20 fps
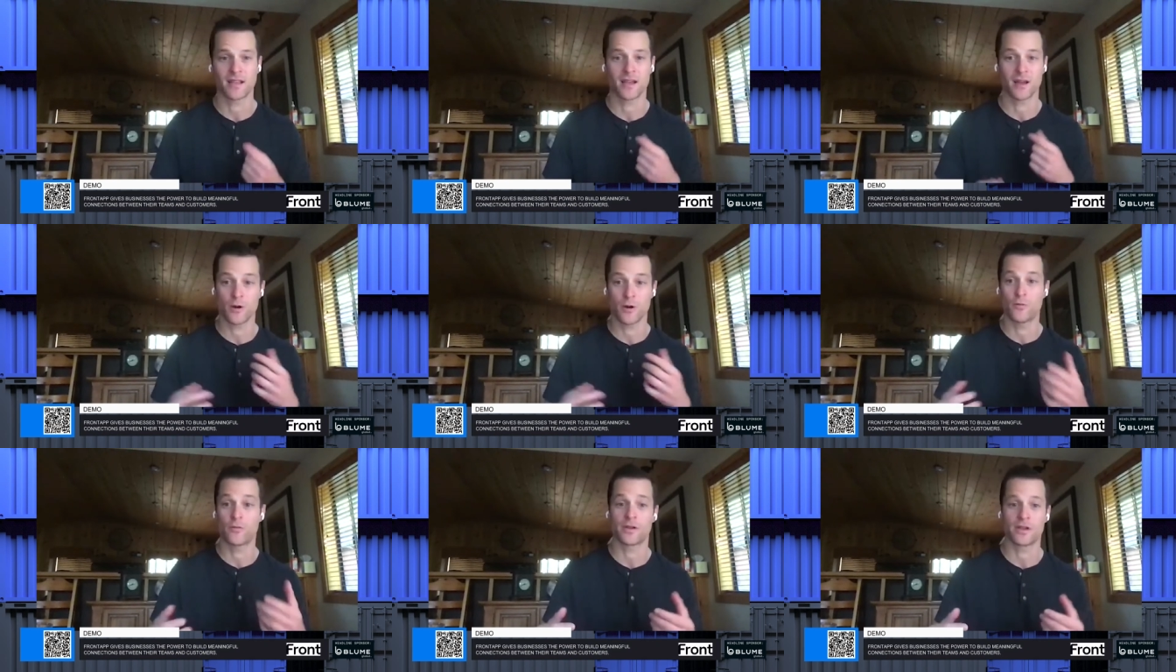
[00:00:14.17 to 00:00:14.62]

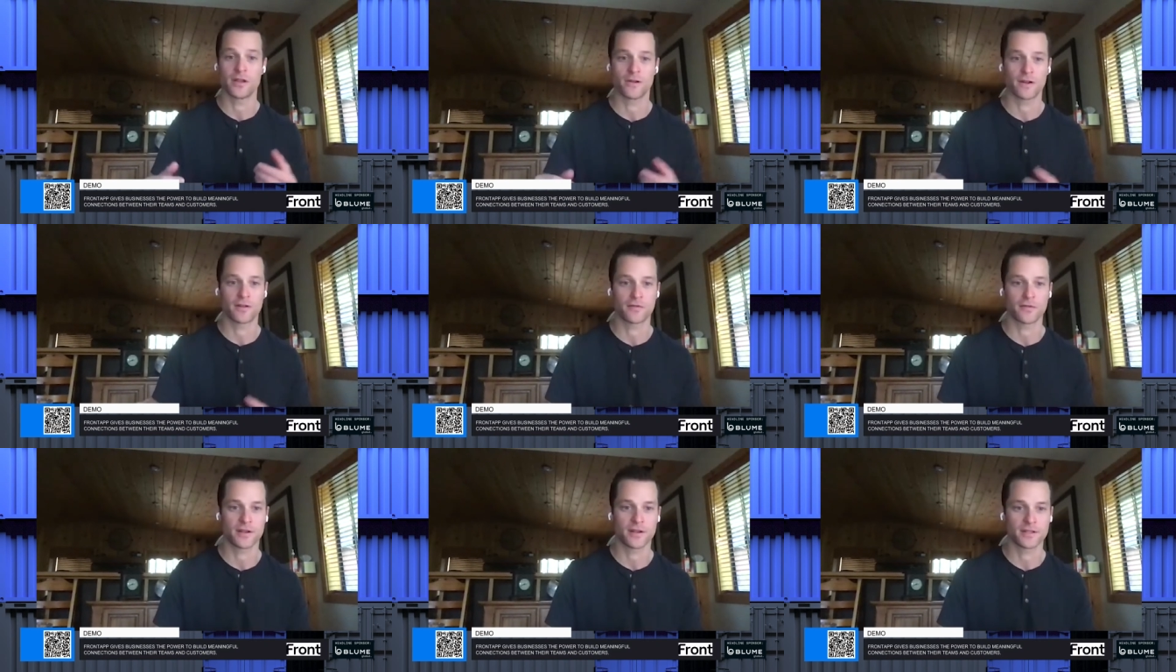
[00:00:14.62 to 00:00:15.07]
over here at
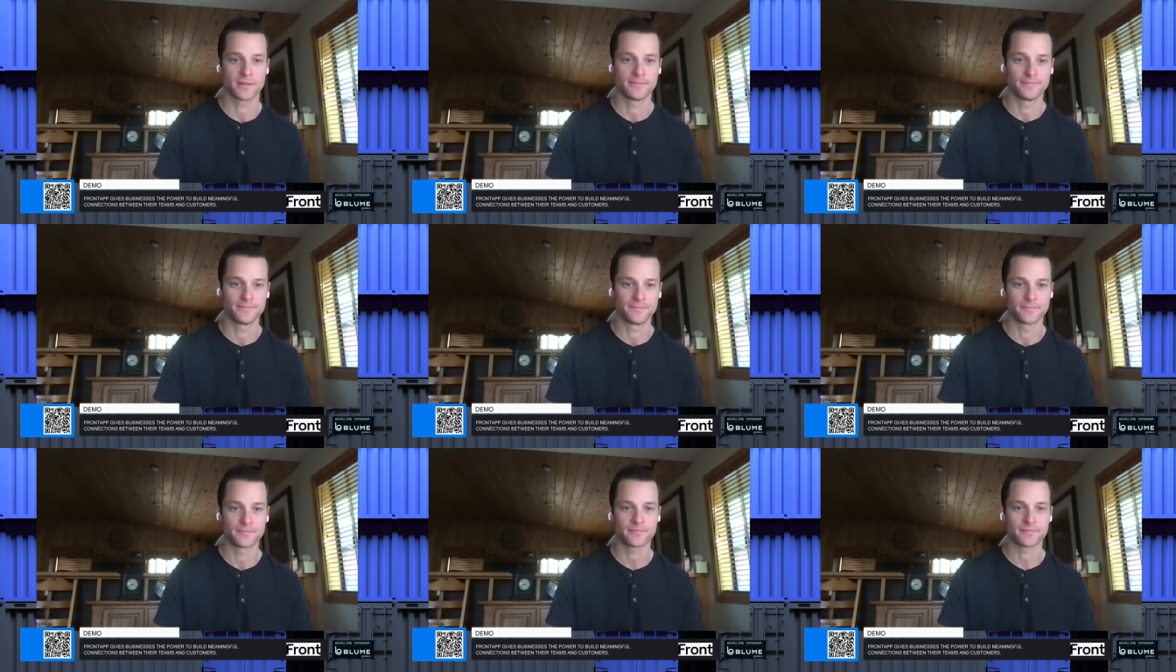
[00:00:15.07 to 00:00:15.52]
Front.
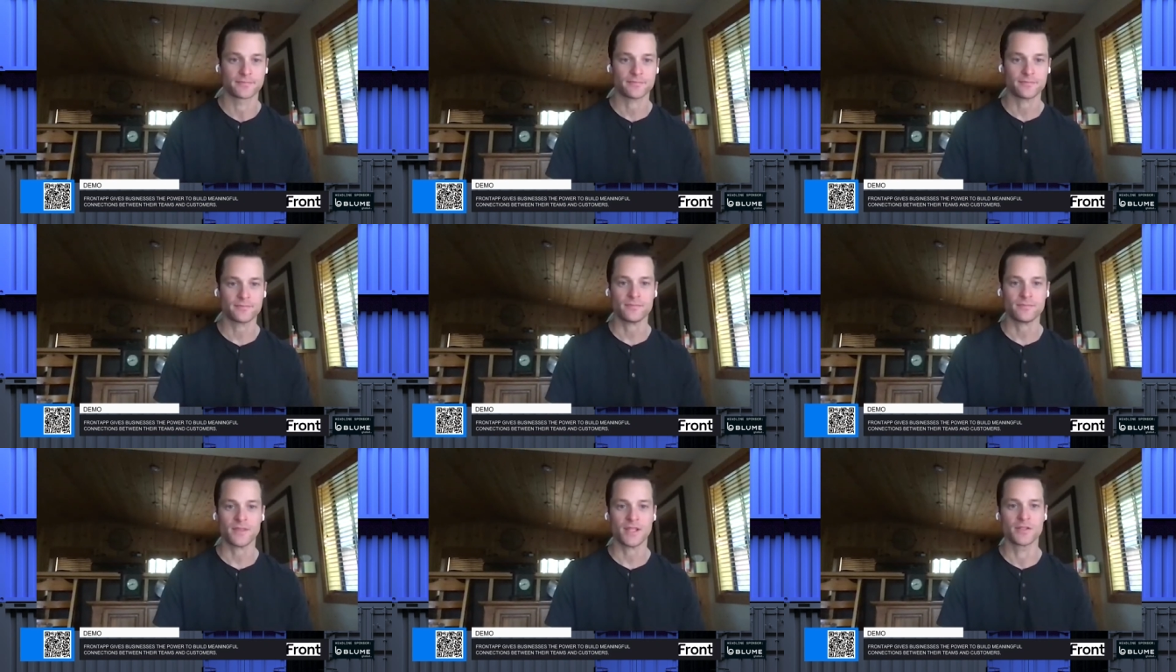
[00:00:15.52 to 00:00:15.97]

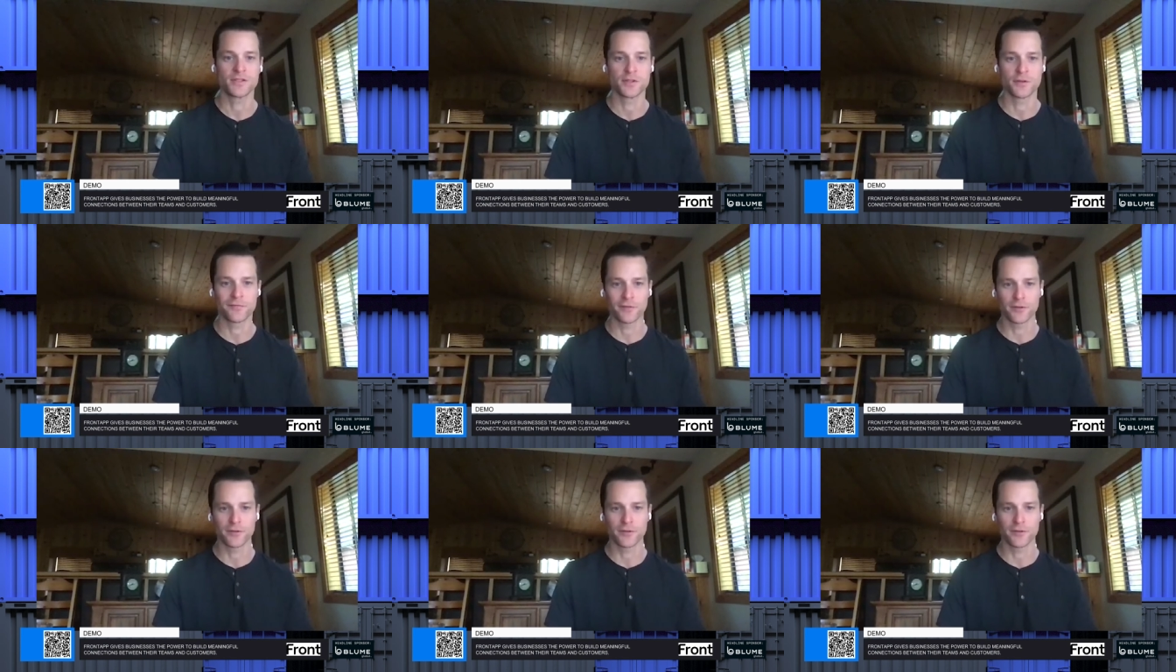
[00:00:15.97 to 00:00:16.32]
So,